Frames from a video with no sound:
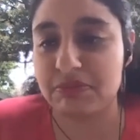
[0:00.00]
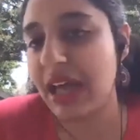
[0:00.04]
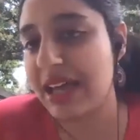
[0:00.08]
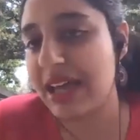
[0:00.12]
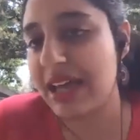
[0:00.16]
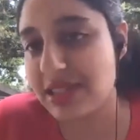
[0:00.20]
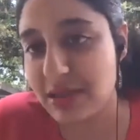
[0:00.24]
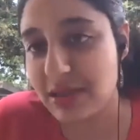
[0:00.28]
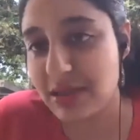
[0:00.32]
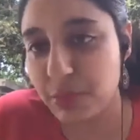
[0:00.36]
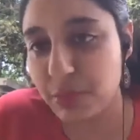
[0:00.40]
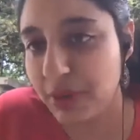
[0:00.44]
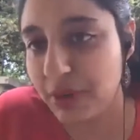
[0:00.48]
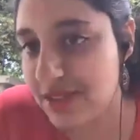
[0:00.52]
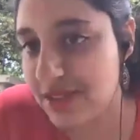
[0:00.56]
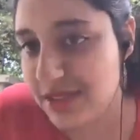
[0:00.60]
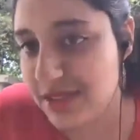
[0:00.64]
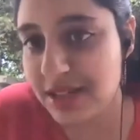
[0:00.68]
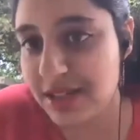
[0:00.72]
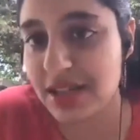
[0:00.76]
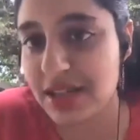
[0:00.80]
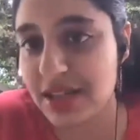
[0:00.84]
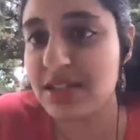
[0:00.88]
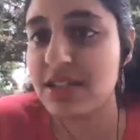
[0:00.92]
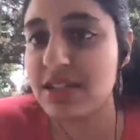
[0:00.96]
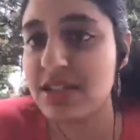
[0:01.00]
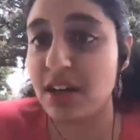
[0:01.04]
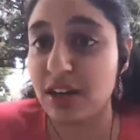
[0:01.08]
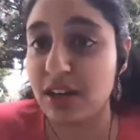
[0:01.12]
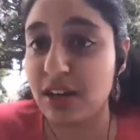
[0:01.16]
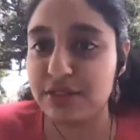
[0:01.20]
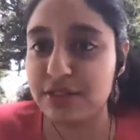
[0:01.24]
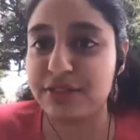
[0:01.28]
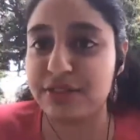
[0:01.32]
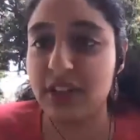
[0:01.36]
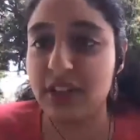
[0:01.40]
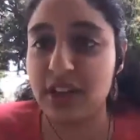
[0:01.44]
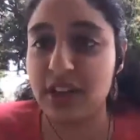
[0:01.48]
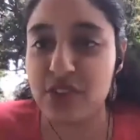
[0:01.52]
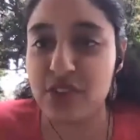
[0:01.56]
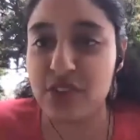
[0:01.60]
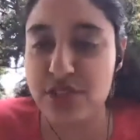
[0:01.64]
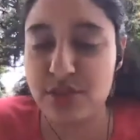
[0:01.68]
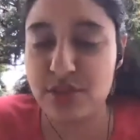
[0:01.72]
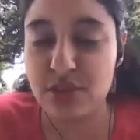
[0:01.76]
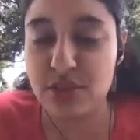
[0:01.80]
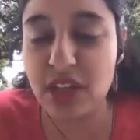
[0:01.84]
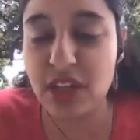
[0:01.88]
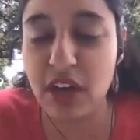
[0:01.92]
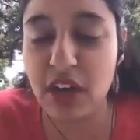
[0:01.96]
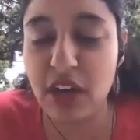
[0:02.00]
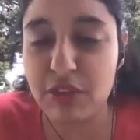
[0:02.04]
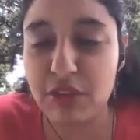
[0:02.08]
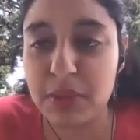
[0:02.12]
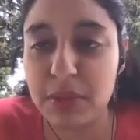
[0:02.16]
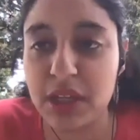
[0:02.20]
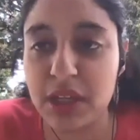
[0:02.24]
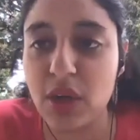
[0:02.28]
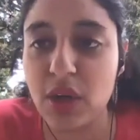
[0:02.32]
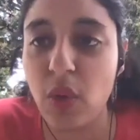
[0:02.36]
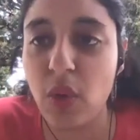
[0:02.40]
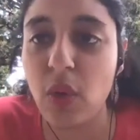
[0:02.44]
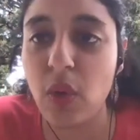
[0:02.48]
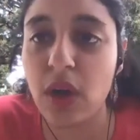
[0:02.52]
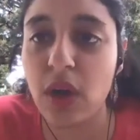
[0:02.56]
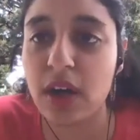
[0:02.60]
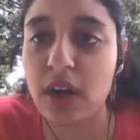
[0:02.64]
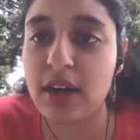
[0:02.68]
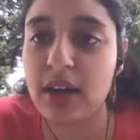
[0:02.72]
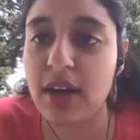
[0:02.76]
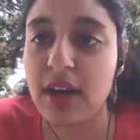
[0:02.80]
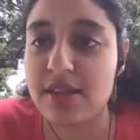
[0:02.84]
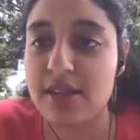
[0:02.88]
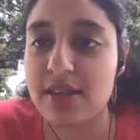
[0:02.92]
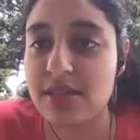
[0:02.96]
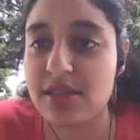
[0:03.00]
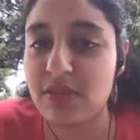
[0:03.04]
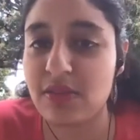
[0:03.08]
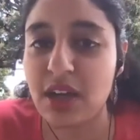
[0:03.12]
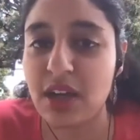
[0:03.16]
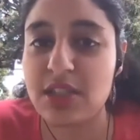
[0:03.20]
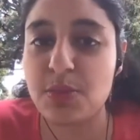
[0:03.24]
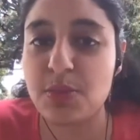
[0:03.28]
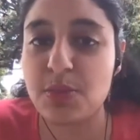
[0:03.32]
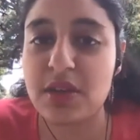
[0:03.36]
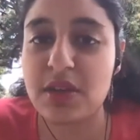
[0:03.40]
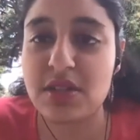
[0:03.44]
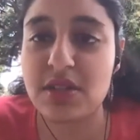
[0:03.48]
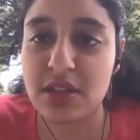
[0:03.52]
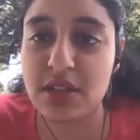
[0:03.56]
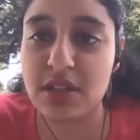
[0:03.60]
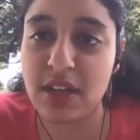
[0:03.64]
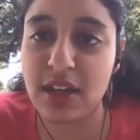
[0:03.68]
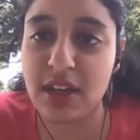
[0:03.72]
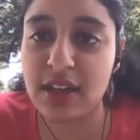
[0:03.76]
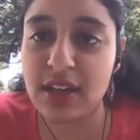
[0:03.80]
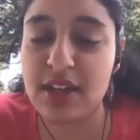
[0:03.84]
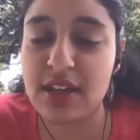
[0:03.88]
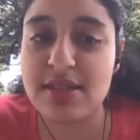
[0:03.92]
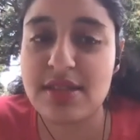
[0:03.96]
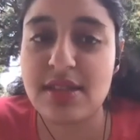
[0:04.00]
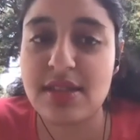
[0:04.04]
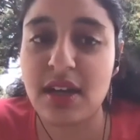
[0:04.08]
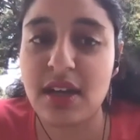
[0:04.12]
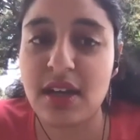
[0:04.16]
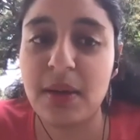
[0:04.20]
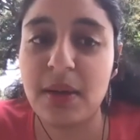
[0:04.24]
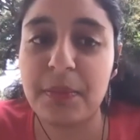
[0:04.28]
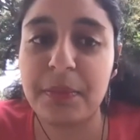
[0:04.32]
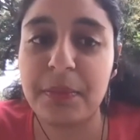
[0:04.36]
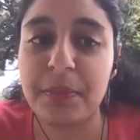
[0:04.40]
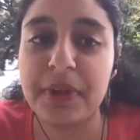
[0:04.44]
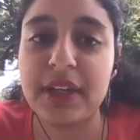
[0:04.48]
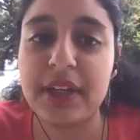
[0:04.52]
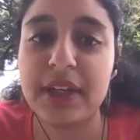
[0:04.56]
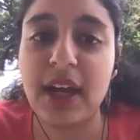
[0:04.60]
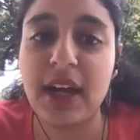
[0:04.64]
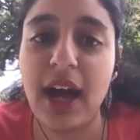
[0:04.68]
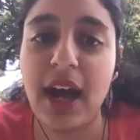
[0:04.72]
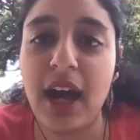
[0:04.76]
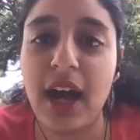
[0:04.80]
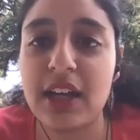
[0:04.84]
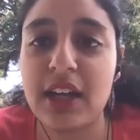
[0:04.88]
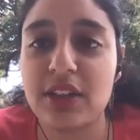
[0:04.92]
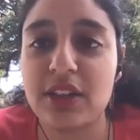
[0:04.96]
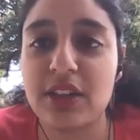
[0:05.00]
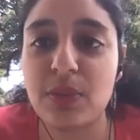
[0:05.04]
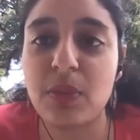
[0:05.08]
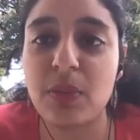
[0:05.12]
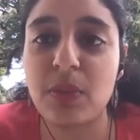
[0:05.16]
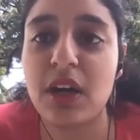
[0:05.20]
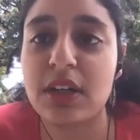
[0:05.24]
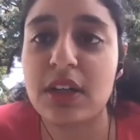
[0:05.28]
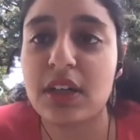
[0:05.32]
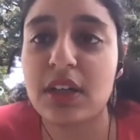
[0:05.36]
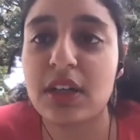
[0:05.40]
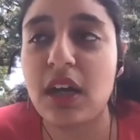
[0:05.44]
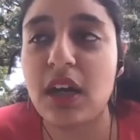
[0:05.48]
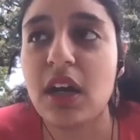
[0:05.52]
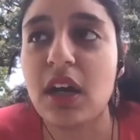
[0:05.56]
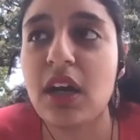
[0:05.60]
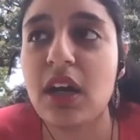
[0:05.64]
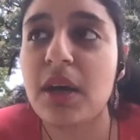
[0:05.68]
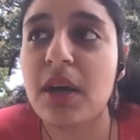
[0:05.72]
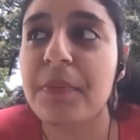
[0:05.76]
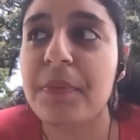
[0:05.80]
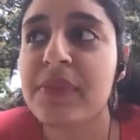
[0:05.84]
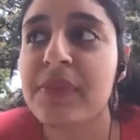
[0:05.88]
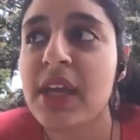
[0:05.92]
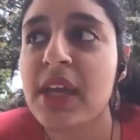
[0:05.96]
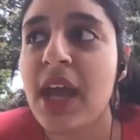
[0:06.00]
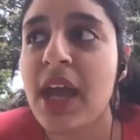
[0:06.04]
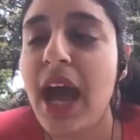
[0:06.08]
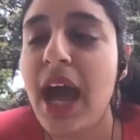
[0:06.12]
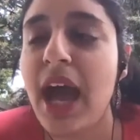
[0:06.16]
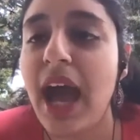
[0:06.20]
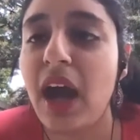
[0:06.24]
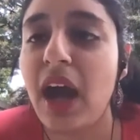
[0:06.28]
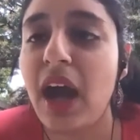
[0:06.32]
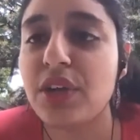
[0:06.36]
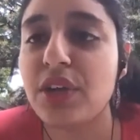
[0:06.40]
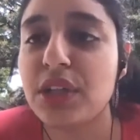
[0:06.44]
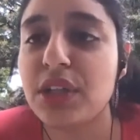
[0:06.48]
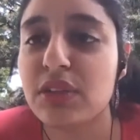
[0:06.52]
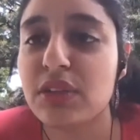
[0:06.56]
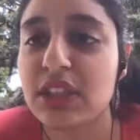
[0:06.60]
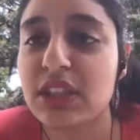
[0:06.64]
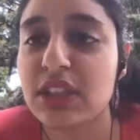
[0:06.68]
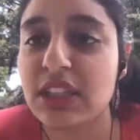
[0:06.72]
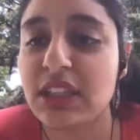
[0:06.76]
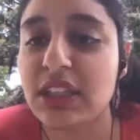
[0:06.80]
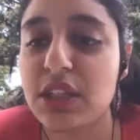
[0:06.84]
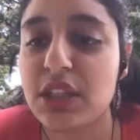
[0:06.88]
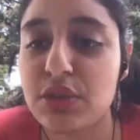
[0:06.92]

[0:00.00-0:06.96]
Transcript: the president of the student government, or as the vice president, I guess. But either one, how do you think that you